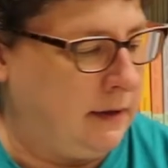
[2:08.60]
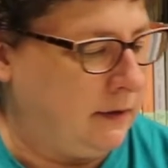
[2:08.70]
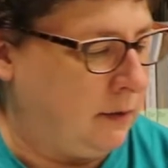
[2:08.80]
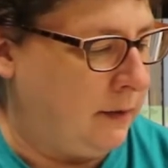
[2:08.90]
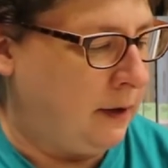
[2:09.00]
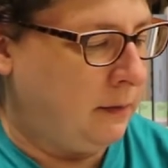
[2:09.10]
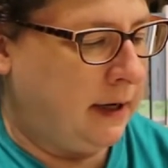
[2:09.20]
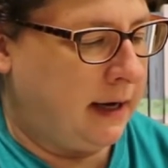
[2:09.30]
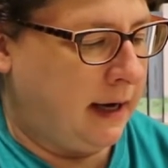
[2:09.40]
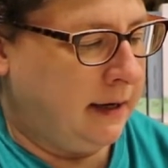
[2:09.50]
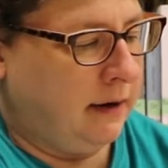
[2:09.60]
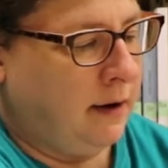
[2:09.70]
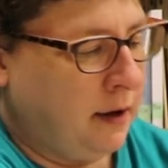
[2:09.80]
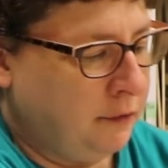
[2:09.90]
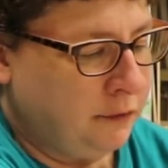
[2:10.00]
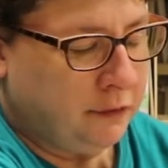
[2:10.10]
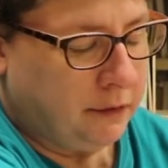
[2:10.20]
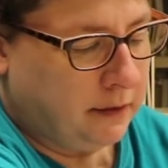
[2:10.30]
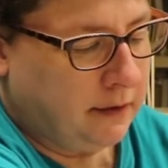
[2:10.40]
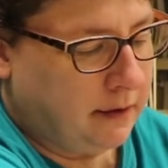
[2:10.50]
So when we cut off
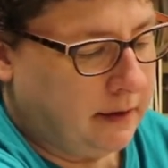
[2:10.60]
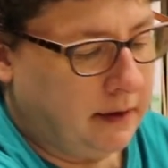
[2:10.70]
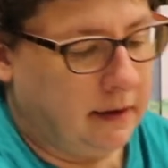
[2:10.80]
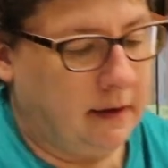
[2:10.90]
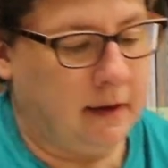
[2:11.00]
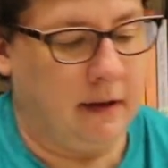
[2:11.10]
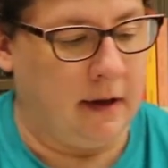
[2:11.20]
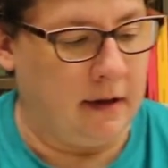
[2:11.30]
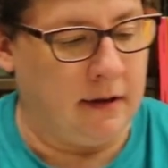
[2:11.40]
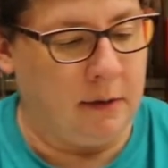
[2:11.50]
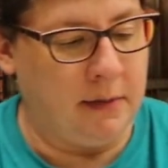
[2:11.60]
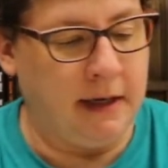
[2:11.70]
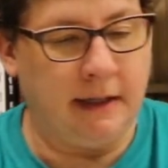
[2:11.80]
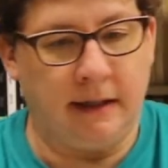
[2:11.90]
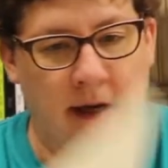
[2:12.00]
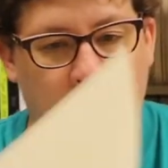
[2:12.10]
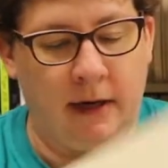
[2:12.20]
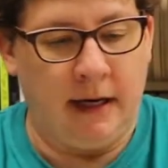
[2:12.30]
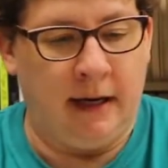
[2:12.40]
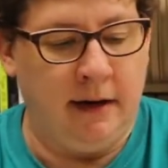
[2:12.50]
the piece that we
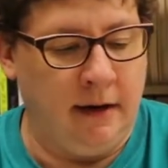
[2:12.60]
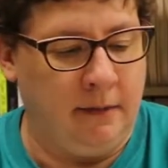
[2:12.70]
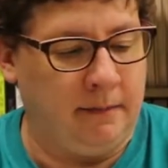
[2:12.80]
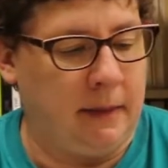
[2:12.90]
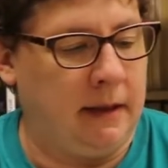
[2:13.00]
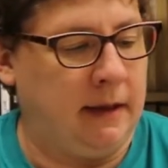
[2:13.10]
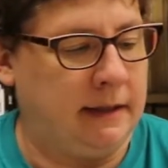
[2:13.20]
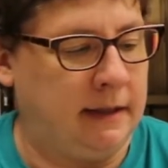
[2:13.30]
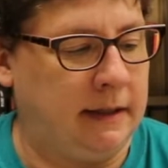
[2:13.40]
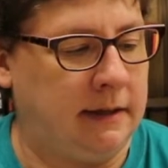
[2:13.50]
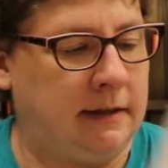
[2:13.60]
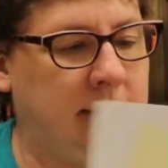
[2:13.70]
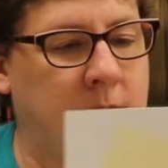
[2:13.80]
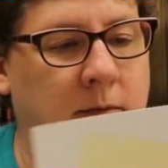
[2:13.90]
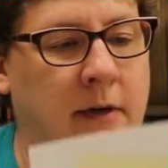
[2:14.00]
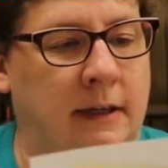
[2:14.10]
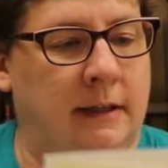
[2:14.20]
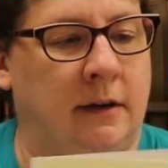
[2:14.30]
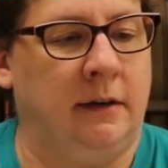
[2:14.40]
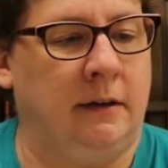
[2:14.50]
need, this is what it's
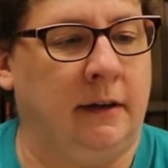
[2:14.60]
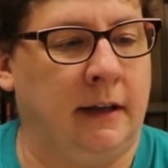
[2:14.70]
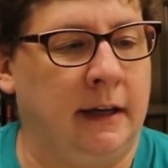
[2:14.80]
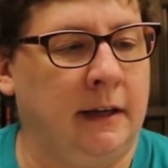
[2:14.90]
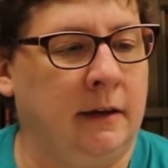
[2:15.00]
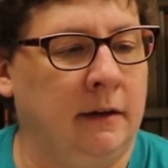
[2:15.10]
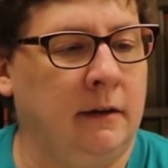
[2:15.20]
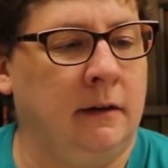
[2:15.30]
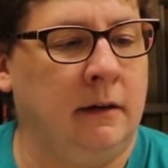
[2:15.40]
going to look like here.